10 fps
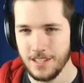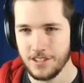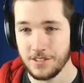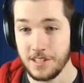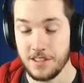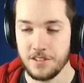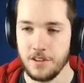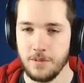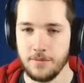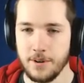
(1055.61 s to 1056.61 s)
Interesting. There's
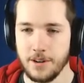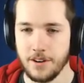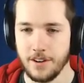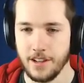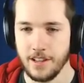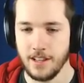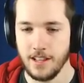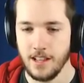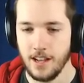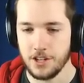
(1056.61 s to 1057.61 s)
only one worker in it.
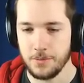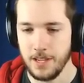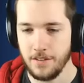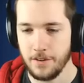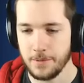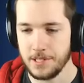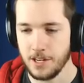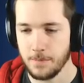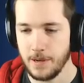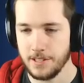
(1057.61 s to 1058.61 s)
Uh, should we give him a
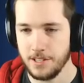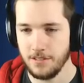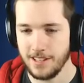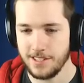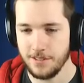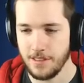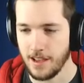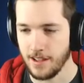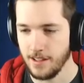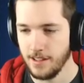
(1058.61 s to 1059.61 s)
stockpile too? Let's do
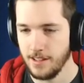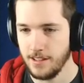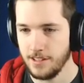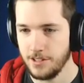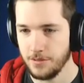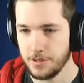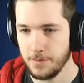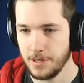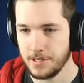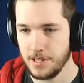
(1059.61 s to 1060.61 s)
that. Let's do a
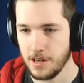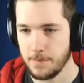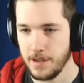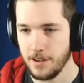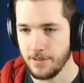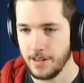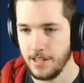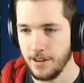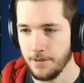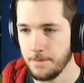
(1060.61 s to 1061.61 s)
small stockpile right
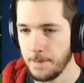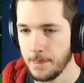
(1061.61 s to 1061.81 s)
here.